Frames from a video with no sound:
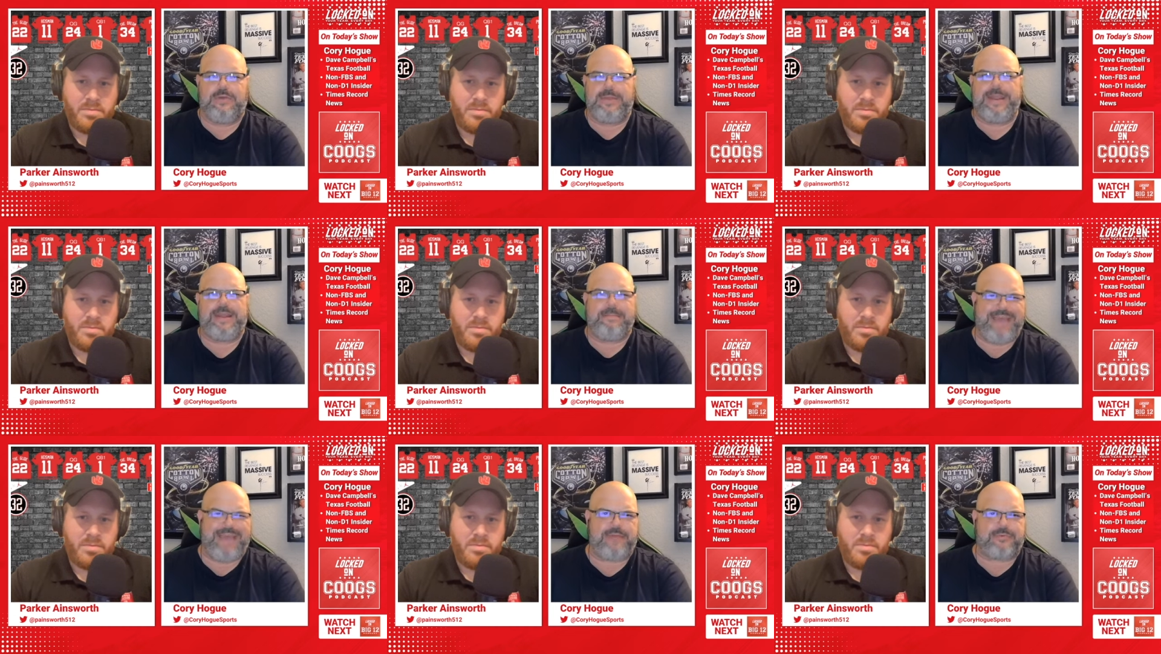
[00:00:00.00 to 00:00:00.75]
Speaker 1: made a
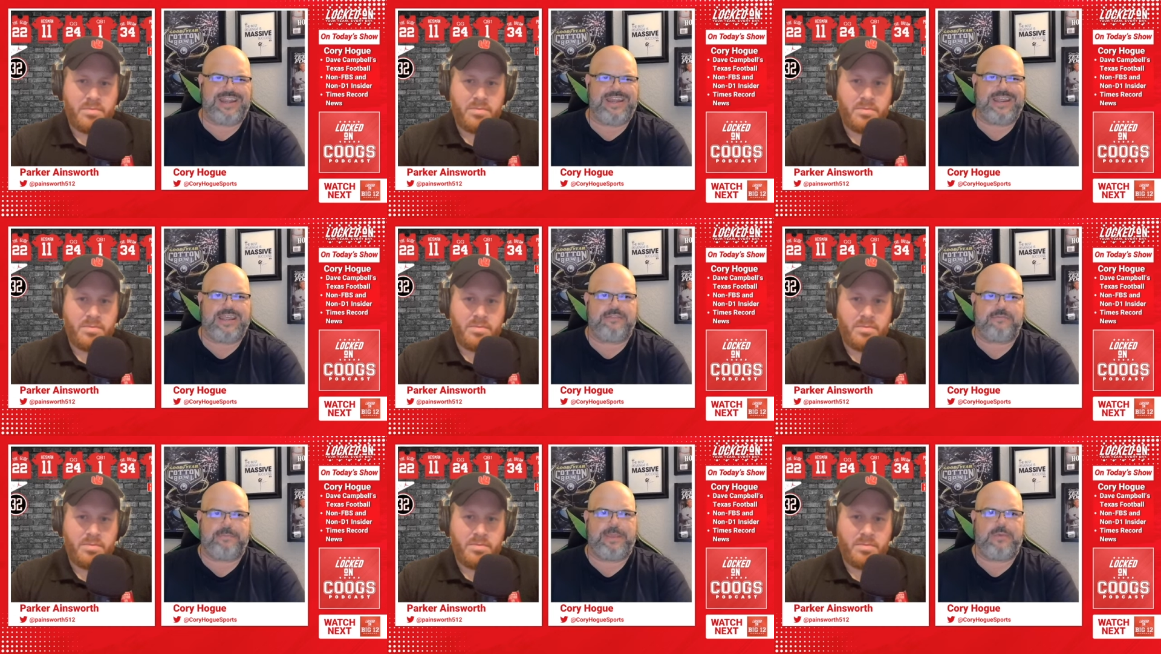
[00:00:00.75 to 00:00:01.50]
bad read
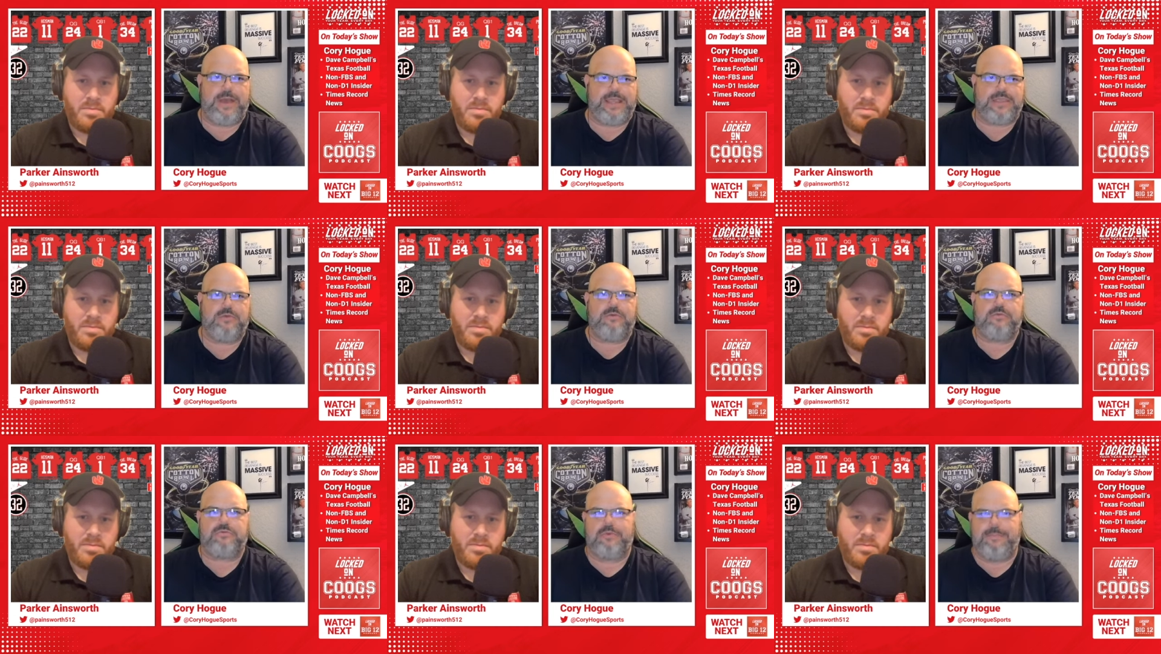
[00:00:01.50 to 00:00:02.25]
against
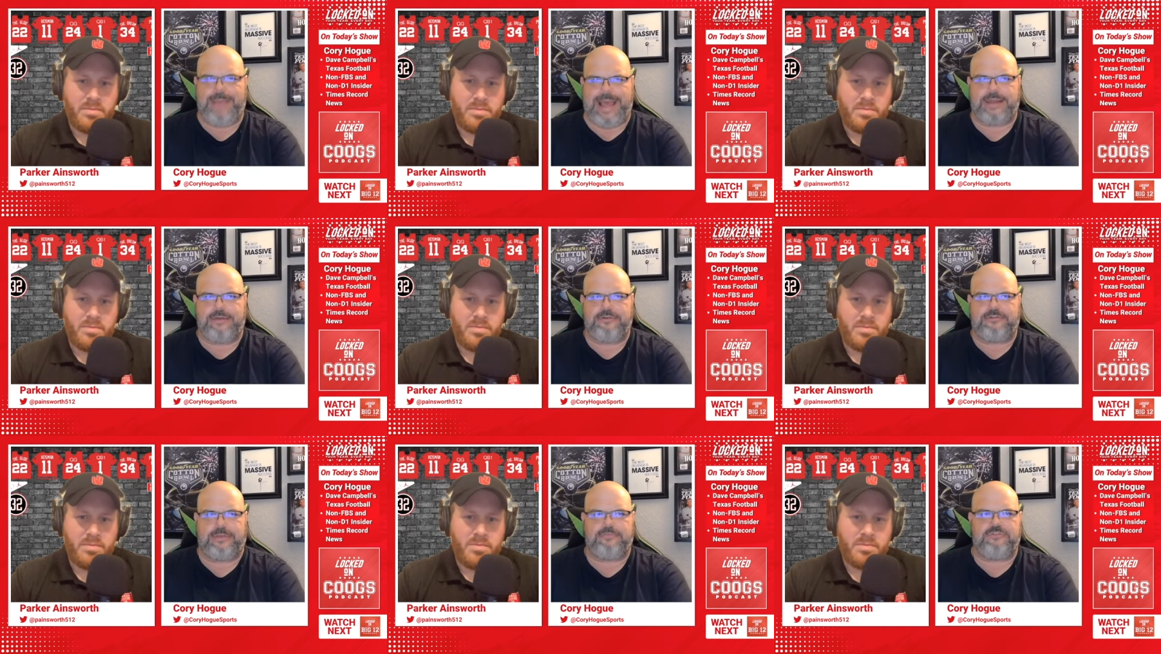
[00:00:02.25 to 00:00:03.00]
BYU, threw a bad
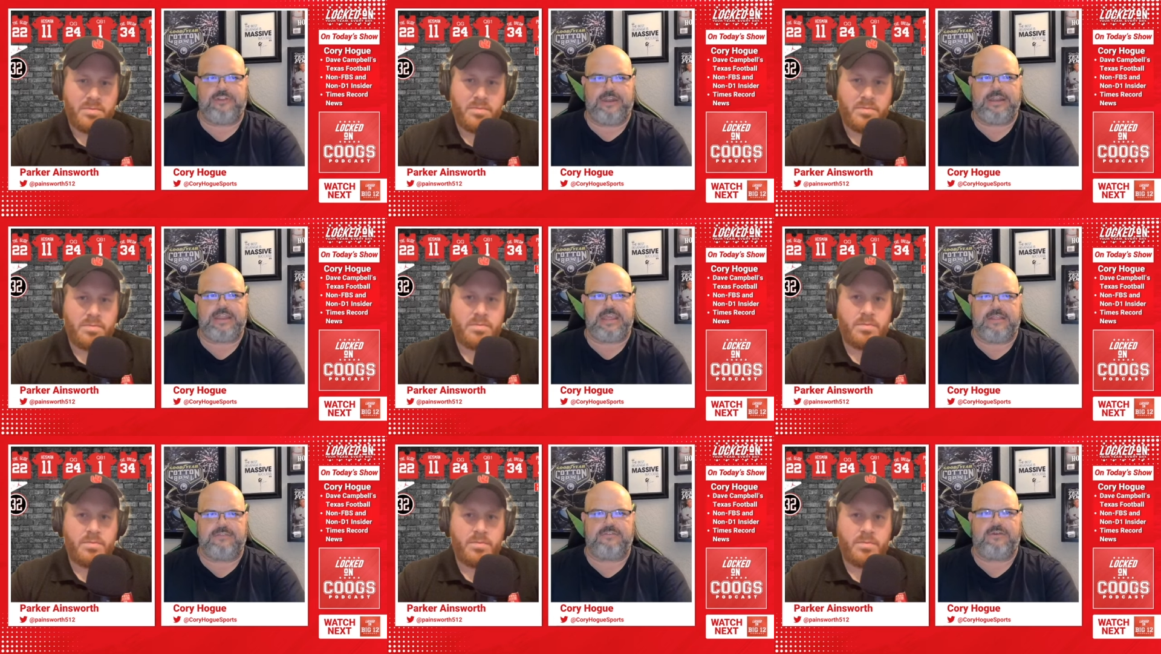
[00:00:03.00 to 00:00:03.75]
interception in the
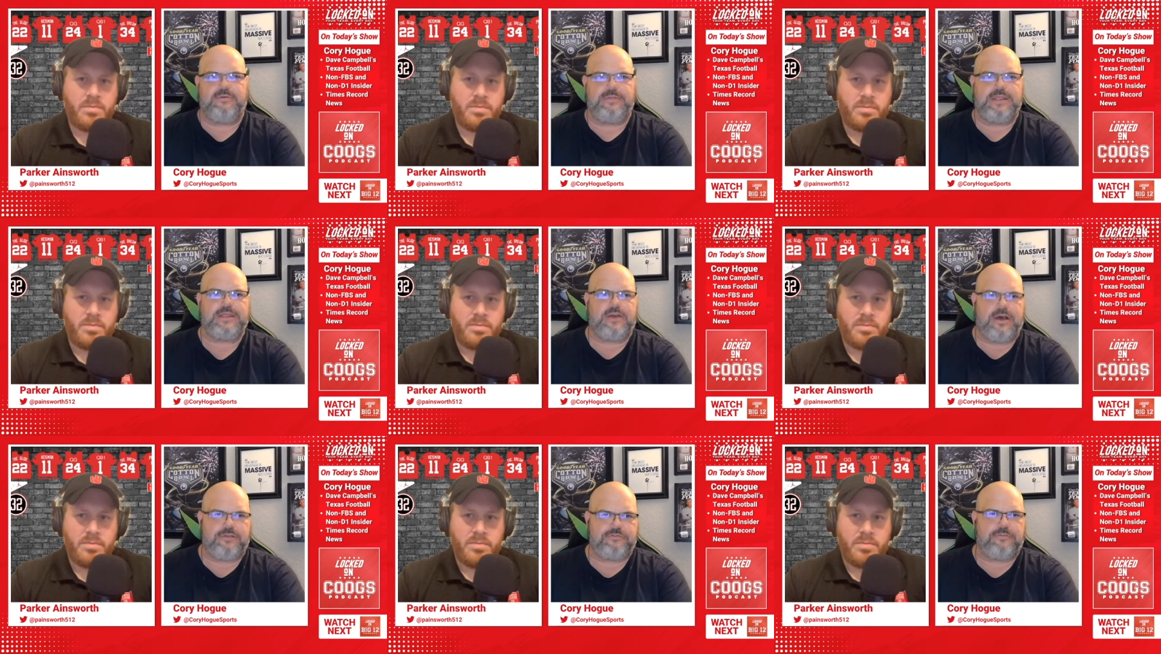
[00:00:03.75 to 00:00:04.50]
end zone that
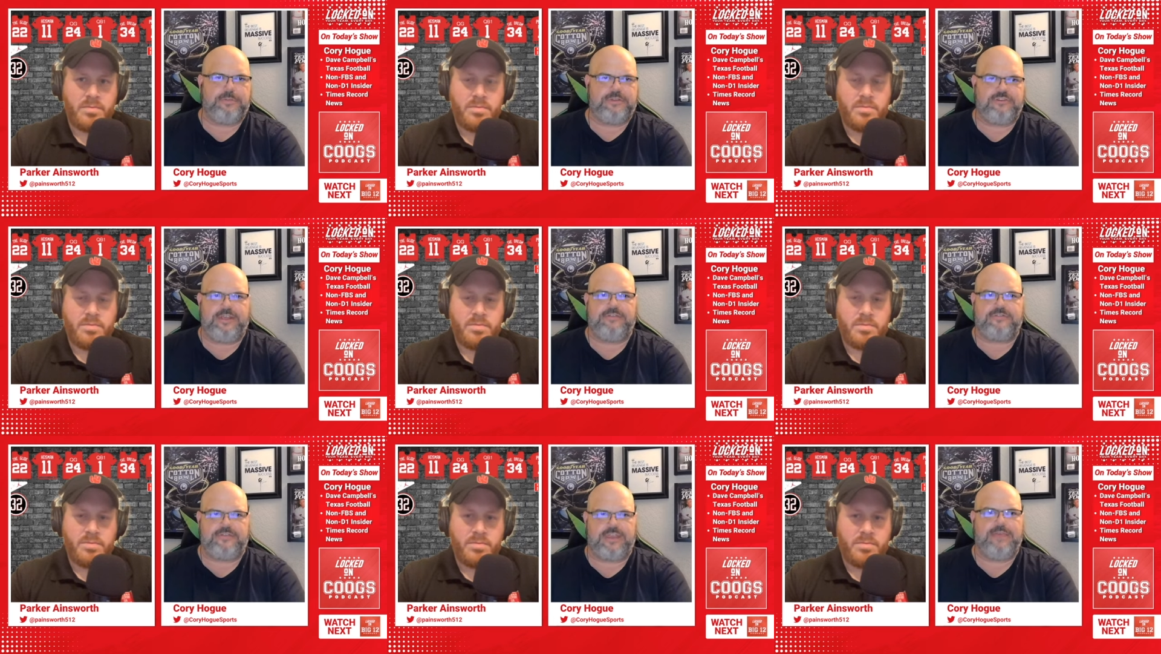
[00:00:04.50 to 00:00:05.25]
cost them a
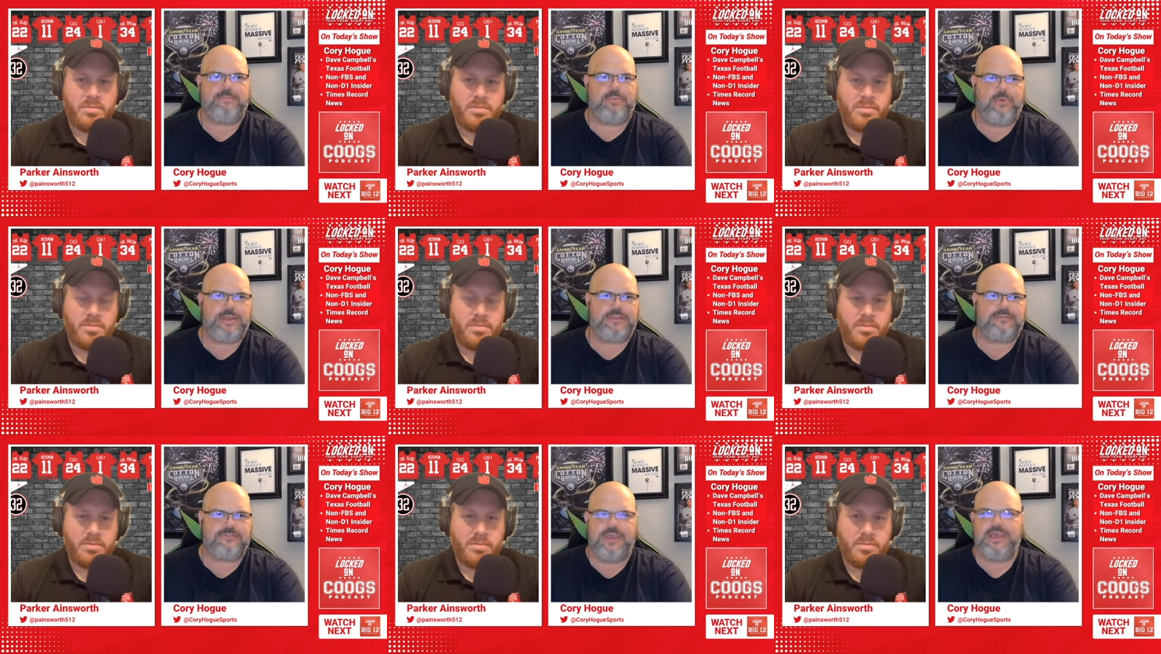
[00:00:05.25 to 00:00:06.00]
chance to get
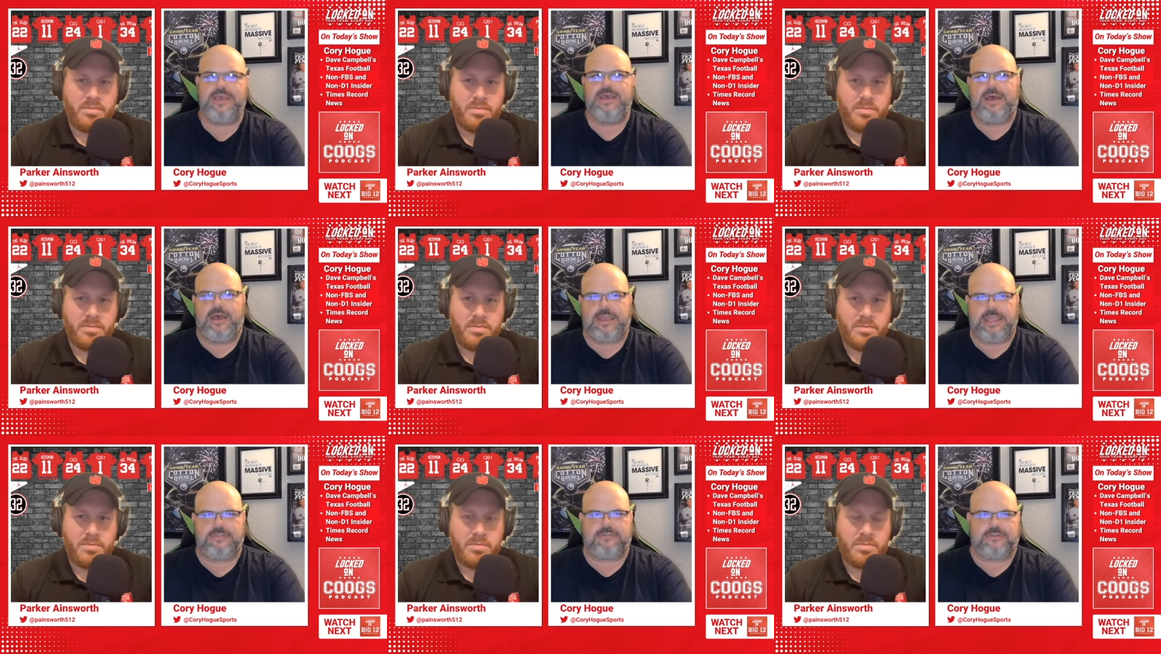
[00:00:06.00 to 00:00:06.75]
points
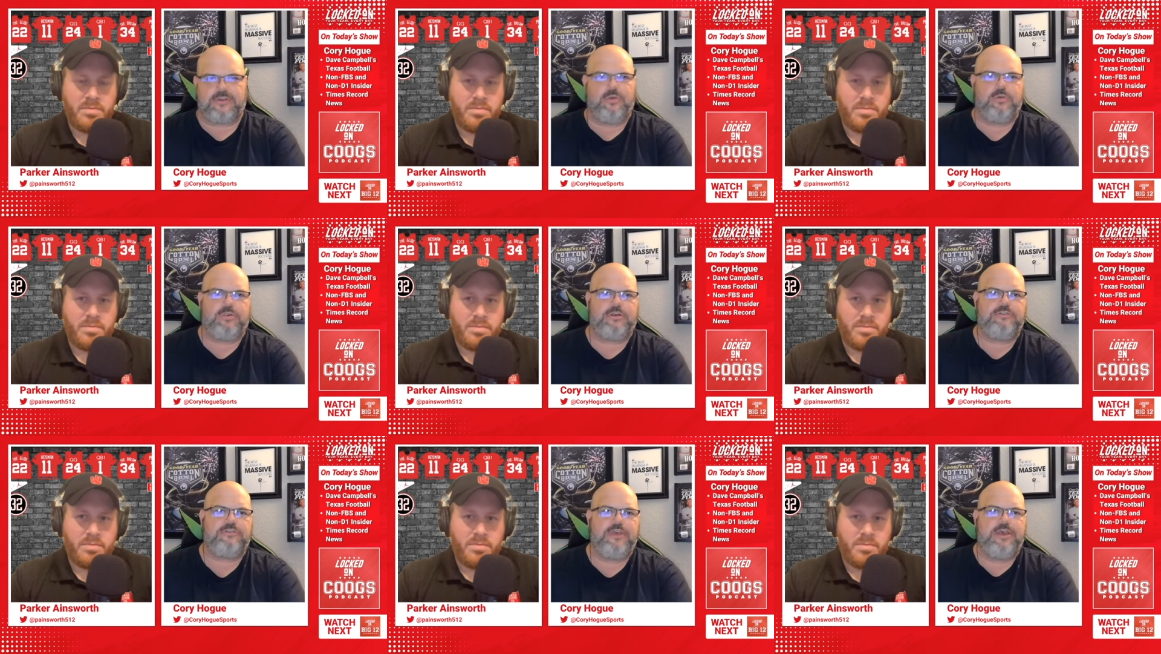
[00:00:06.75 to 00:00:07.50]
against the
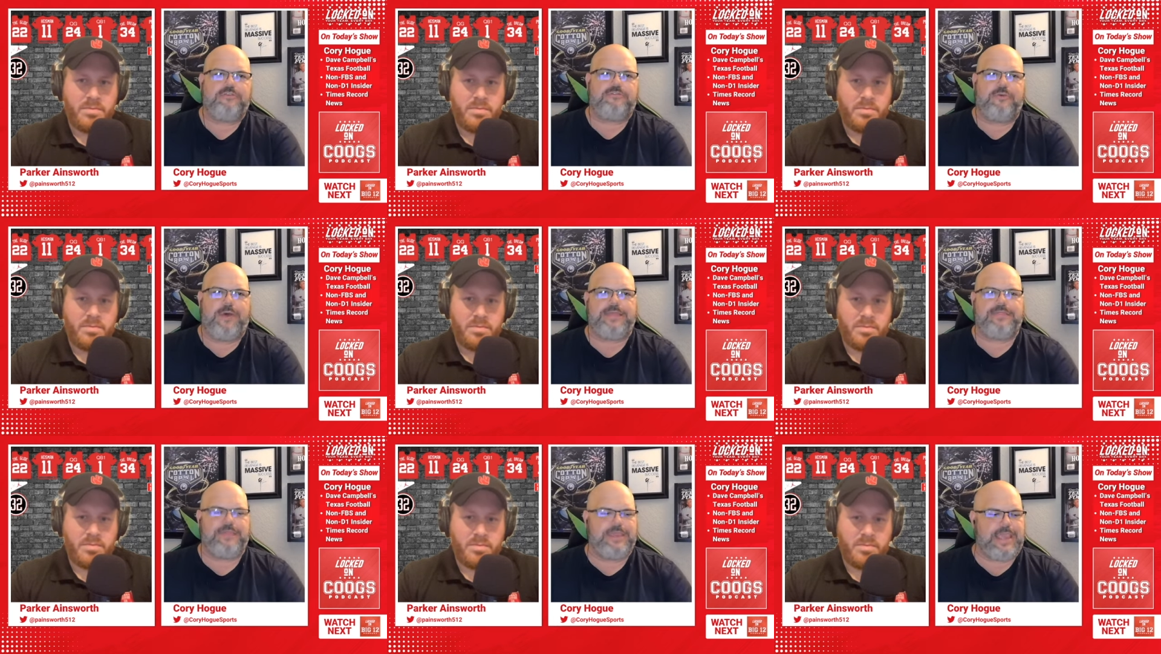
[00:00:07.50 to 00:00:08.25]
Cougars. So I
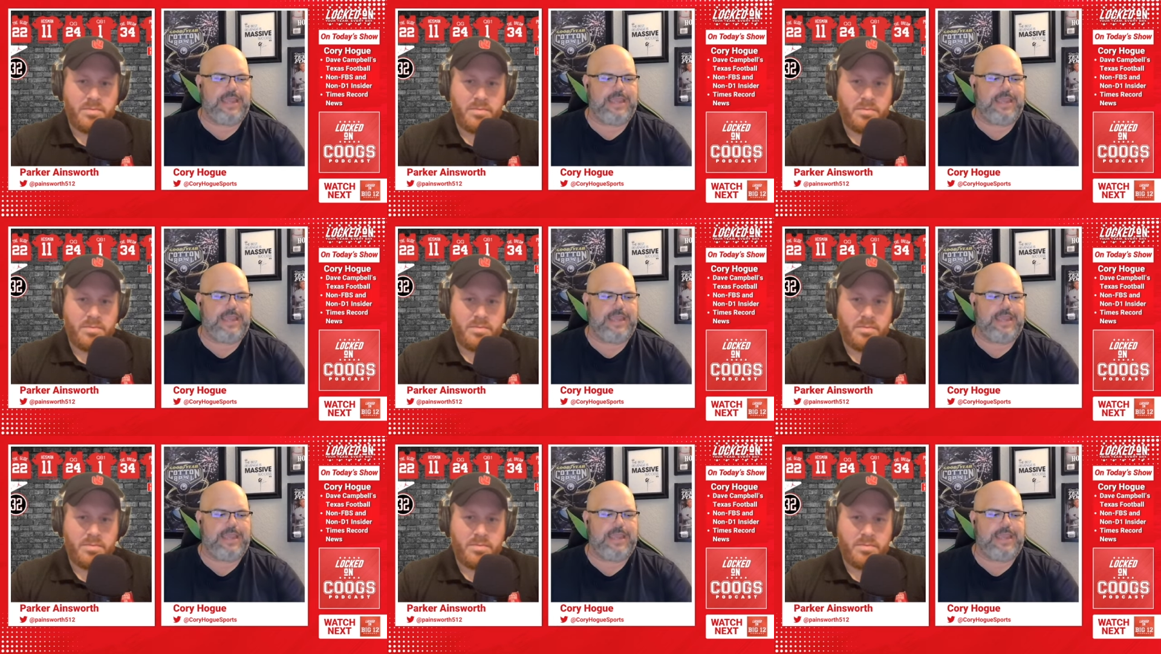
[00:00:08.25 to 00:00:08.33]
think